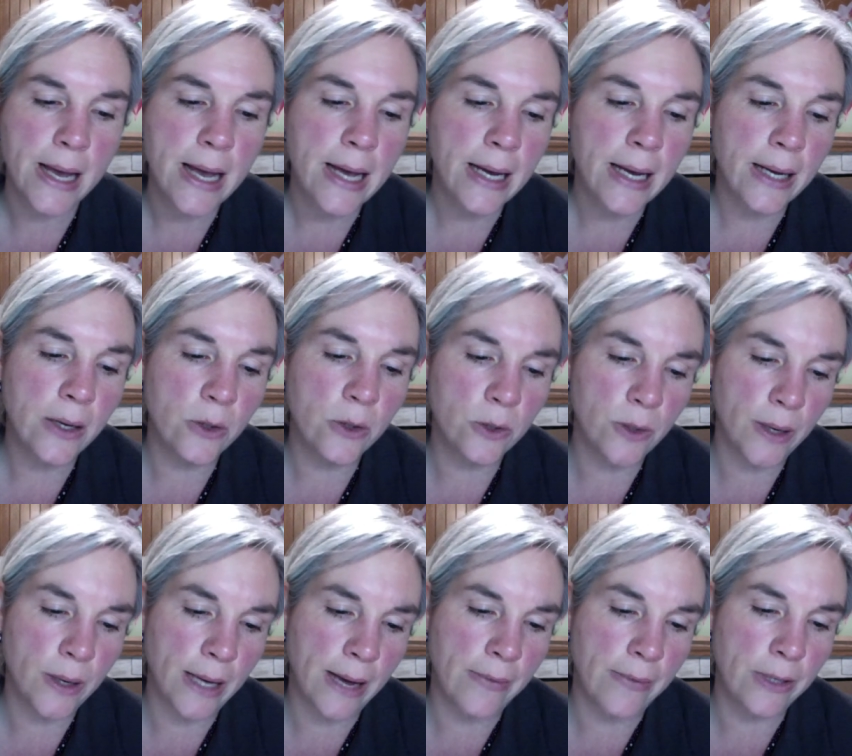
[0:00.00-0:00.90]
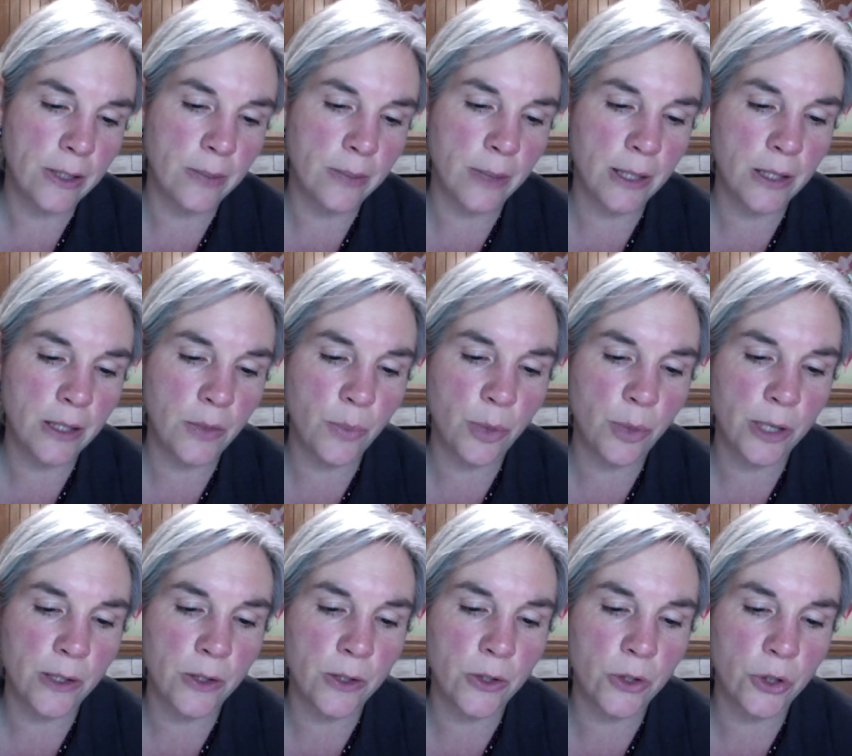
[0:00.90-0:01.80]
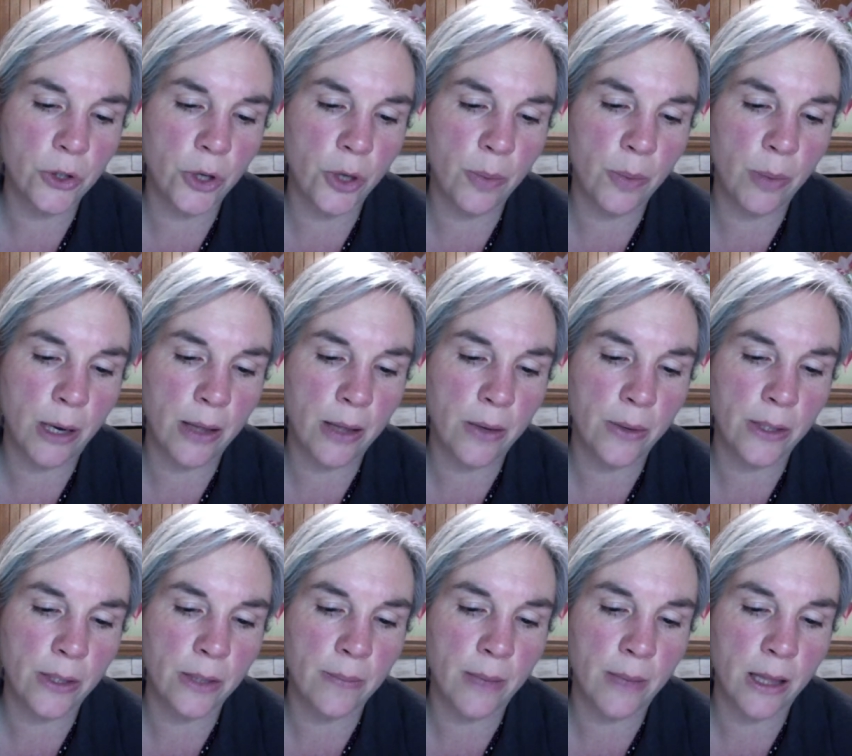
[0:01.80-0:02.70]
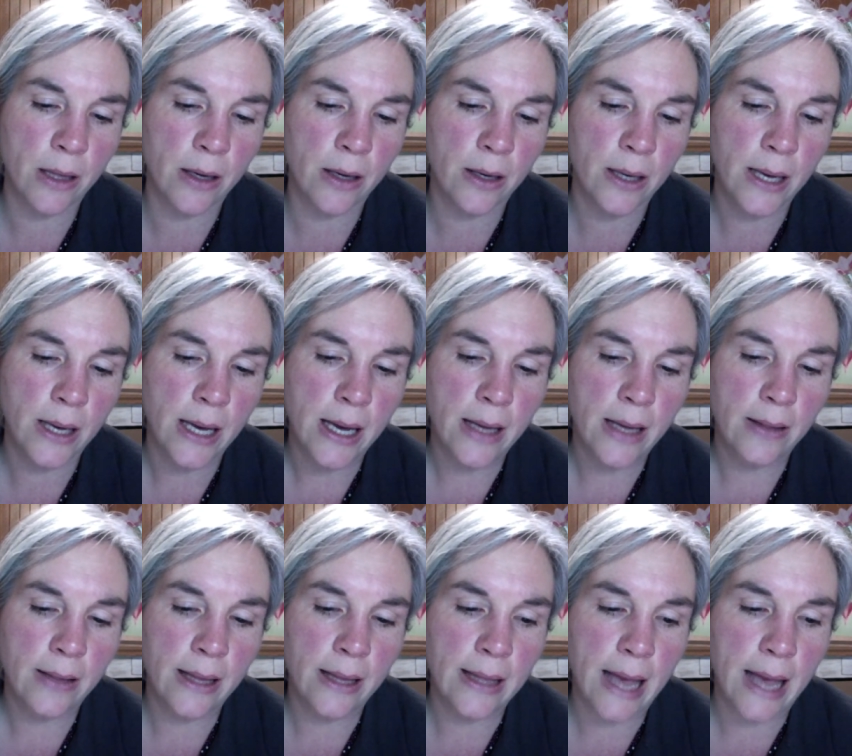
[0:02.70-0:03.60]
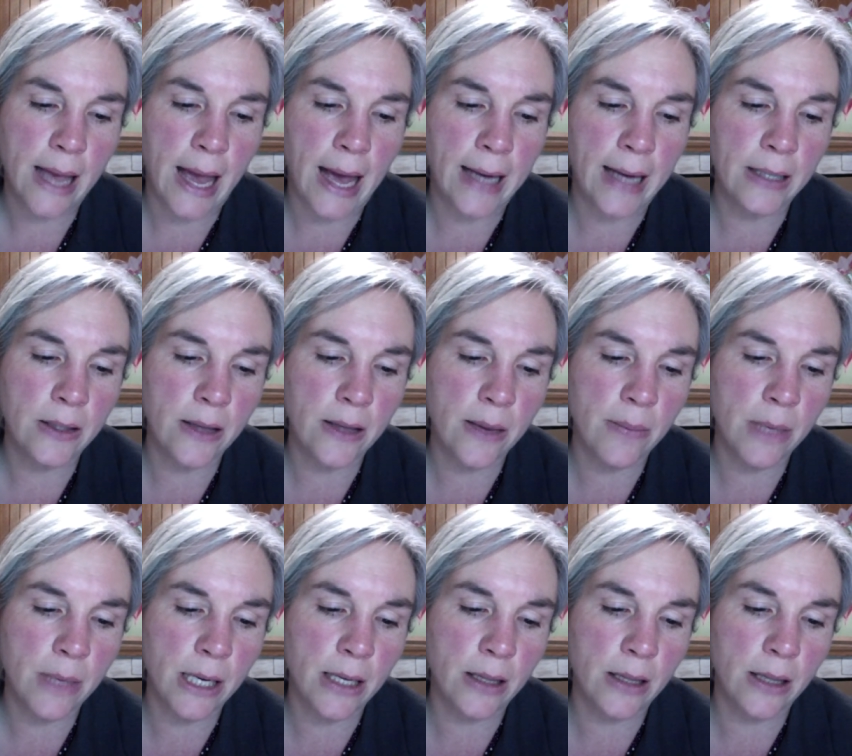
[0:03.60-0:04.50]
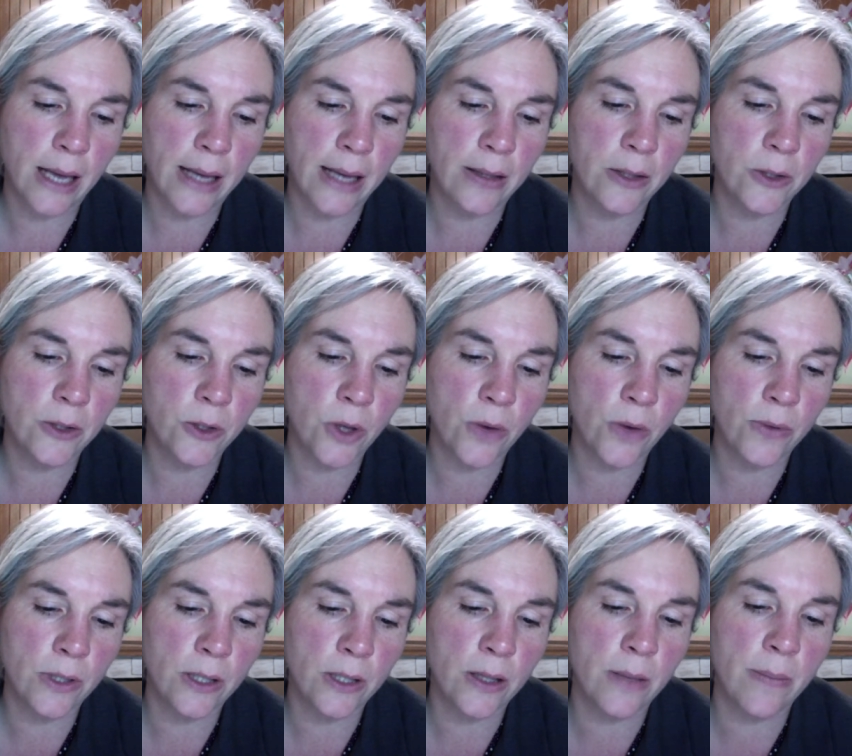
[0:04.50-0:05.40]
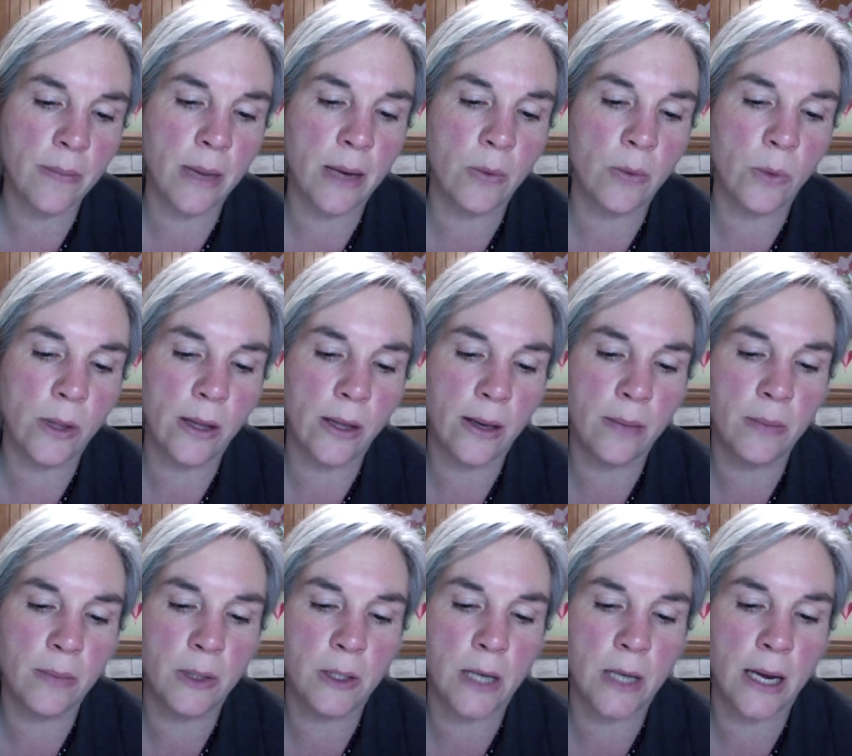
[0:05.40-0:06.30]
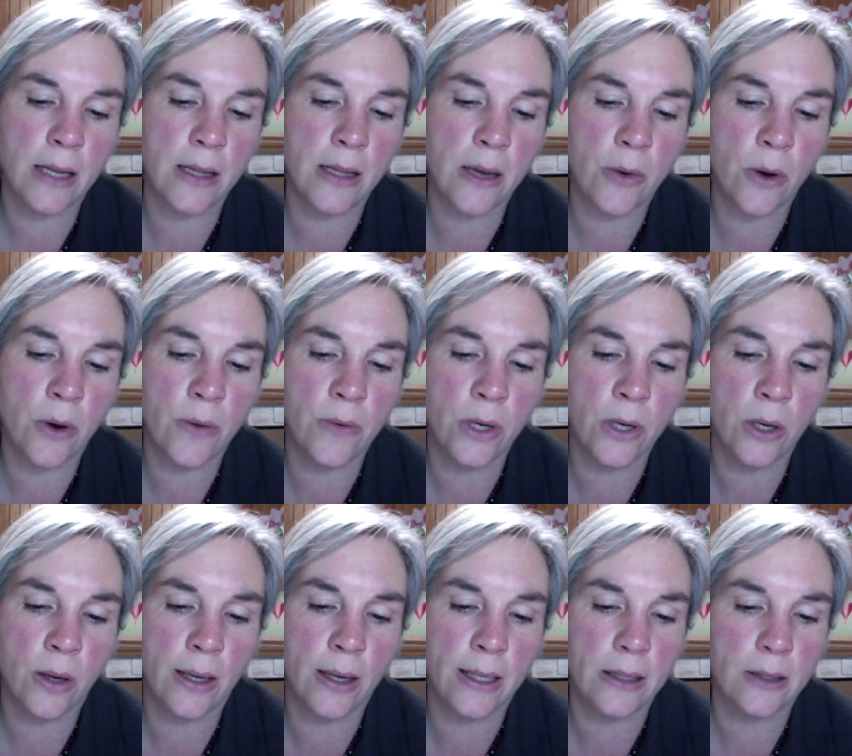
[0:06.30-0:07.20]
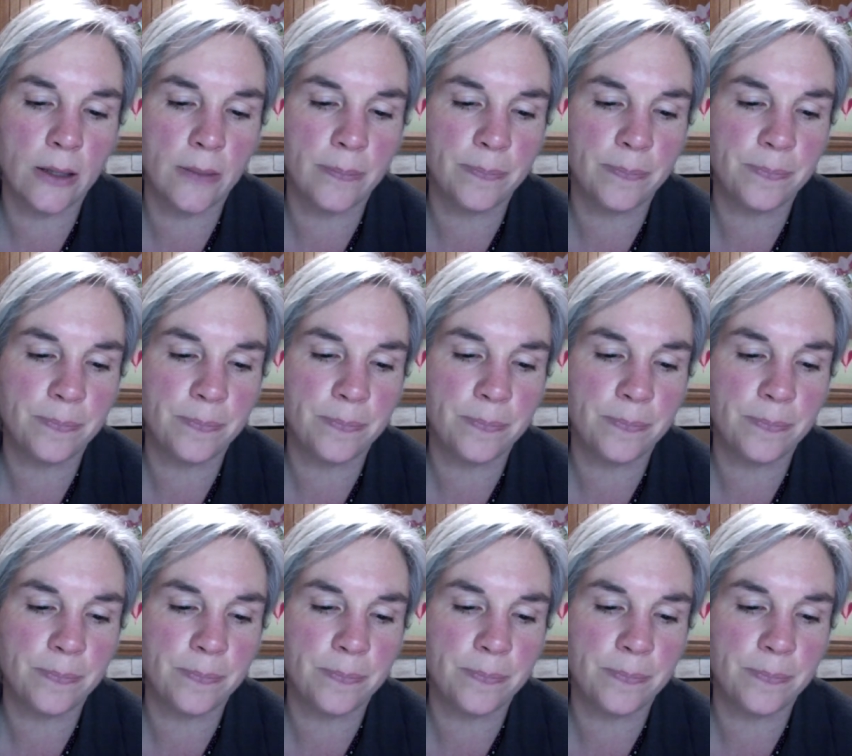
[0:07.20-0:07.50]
He also gave expensive presents to her brother and mother. Then they ate their meal, and the servant and the men with him stayed there overnight.